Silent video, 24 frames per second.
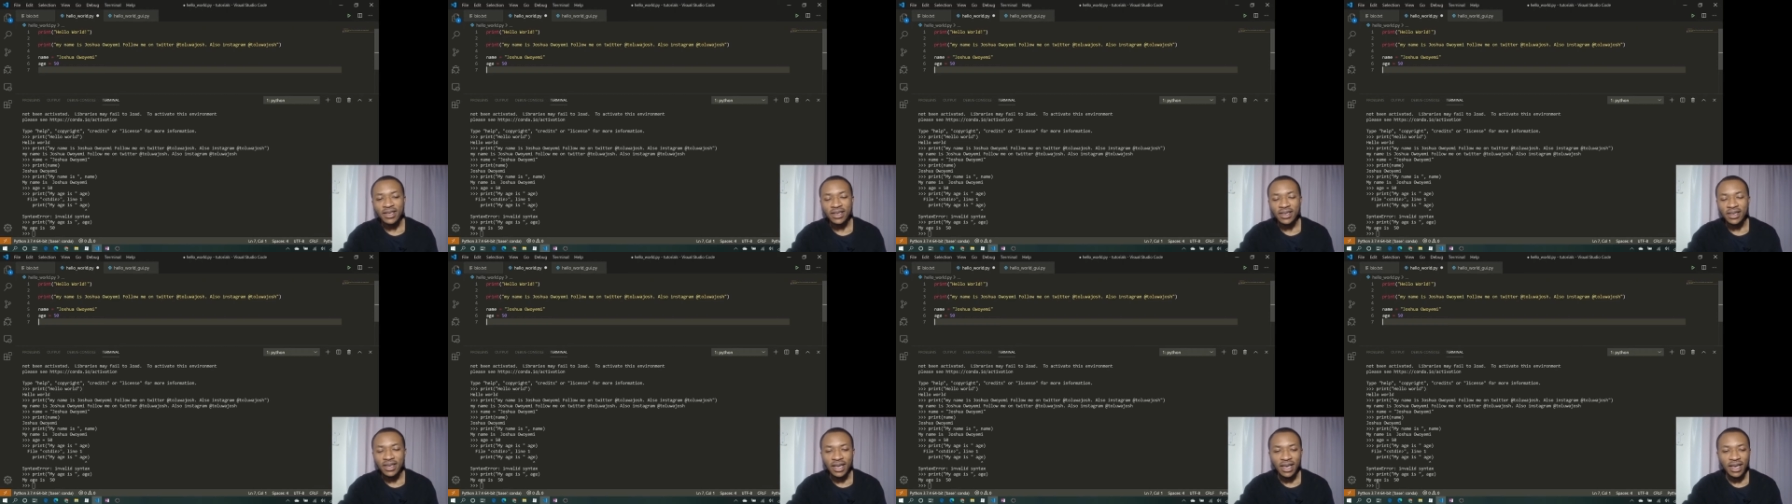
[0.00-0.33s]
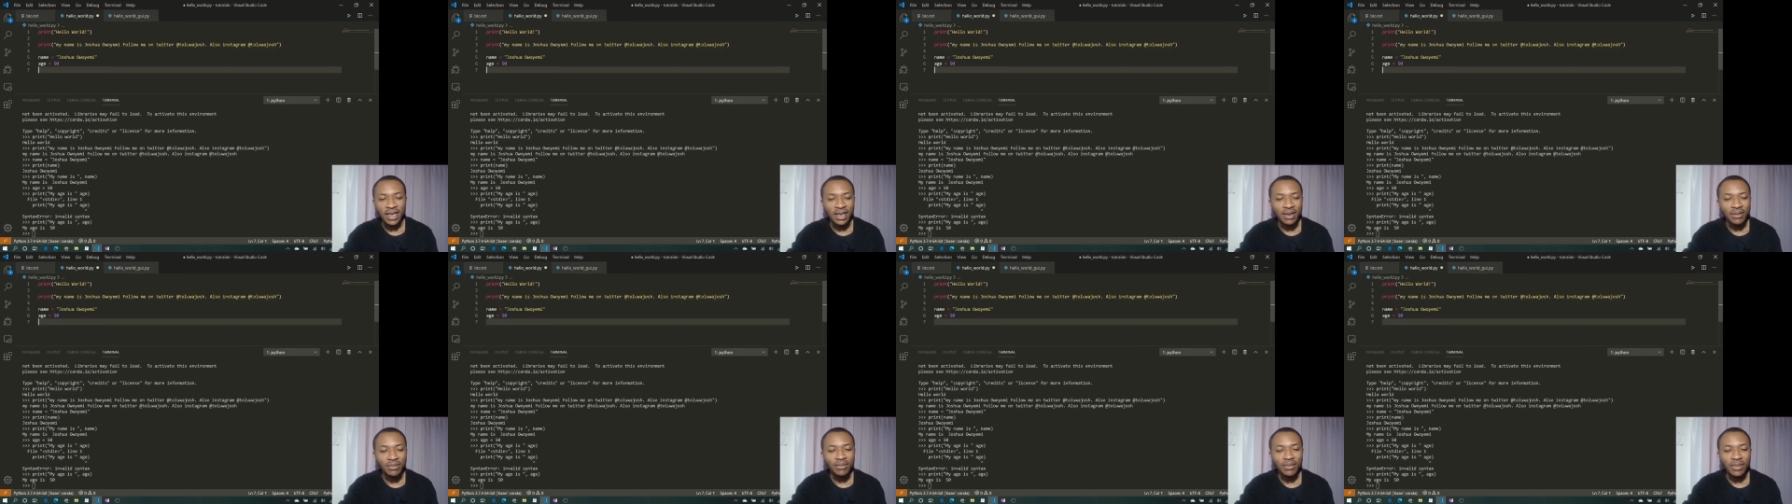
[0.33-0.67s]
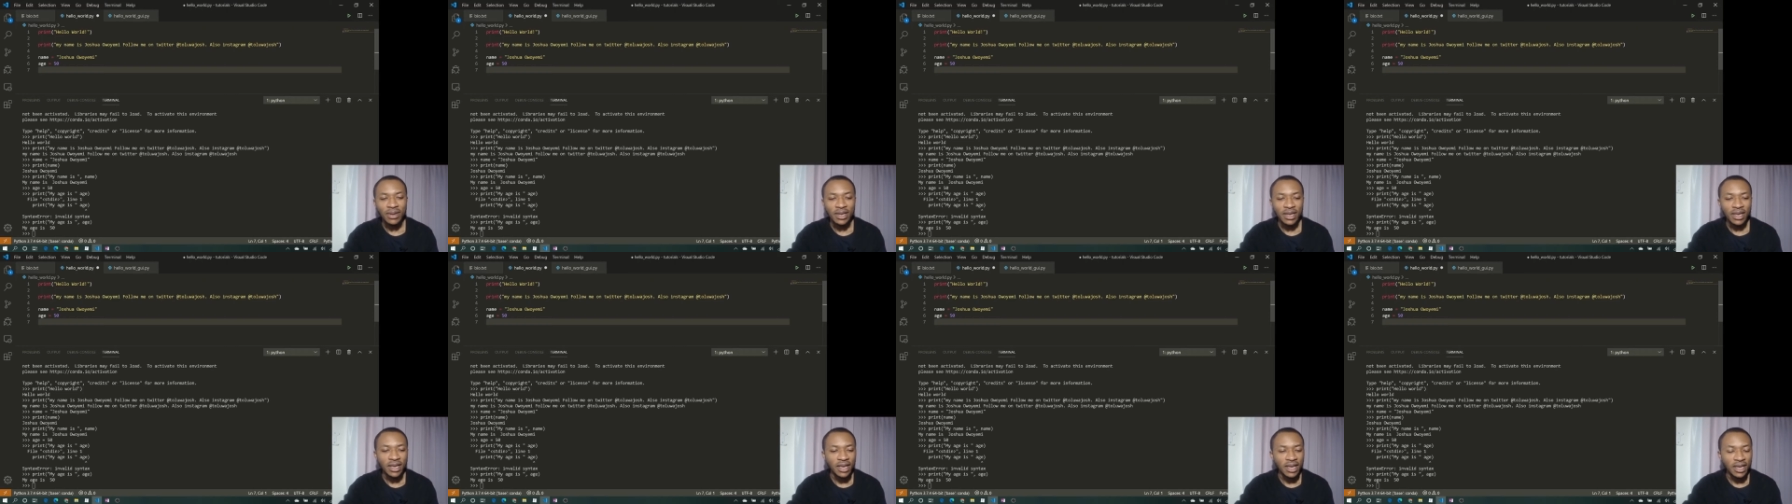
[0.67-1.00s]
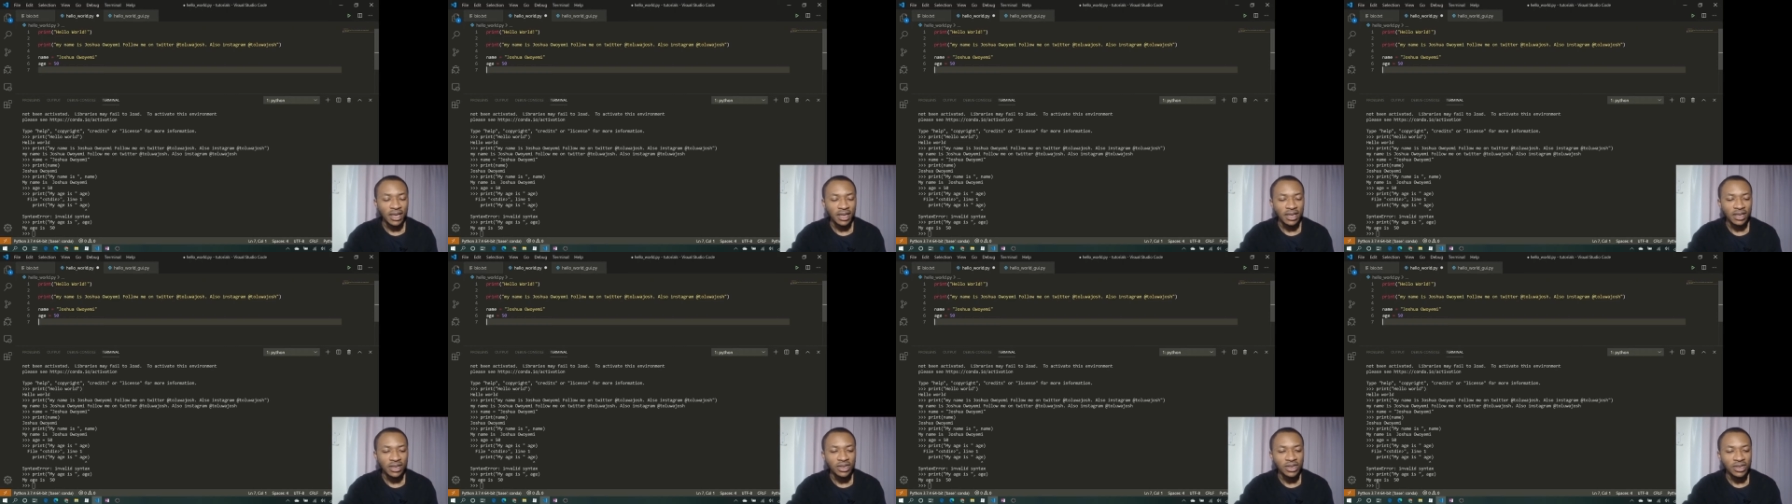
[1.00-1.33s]
a name and an
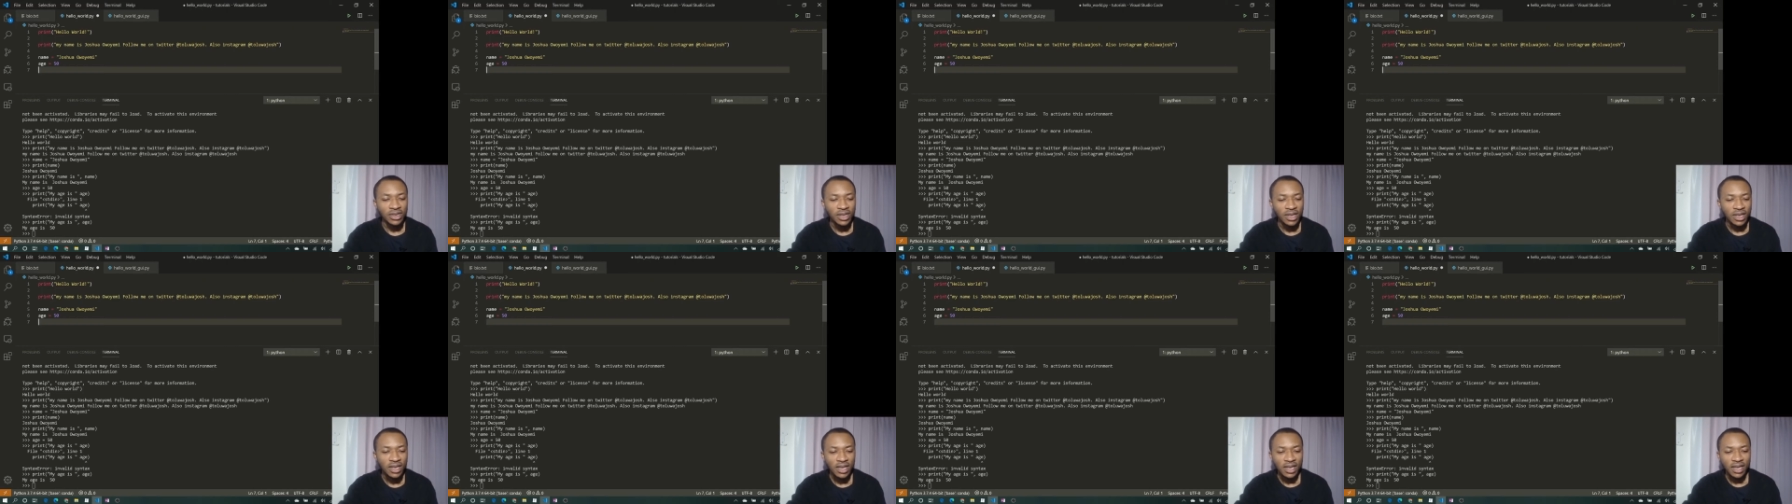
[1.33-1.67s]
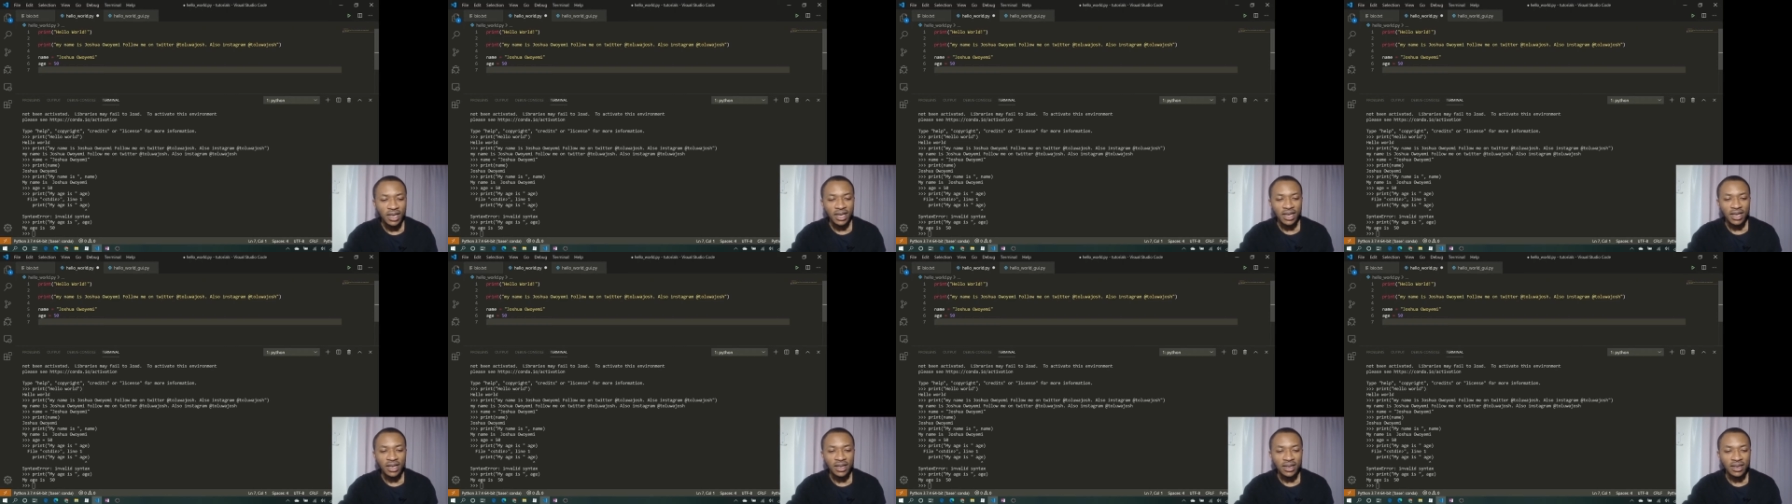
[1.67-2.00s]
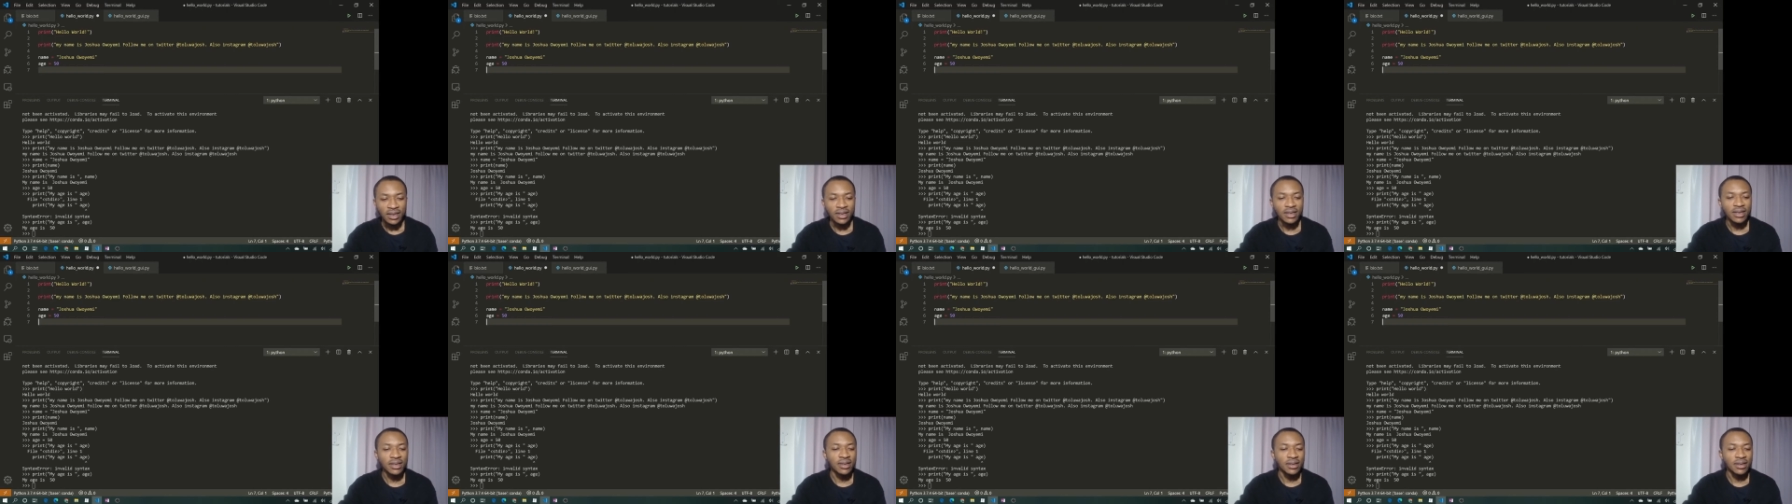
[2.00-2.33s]
age, and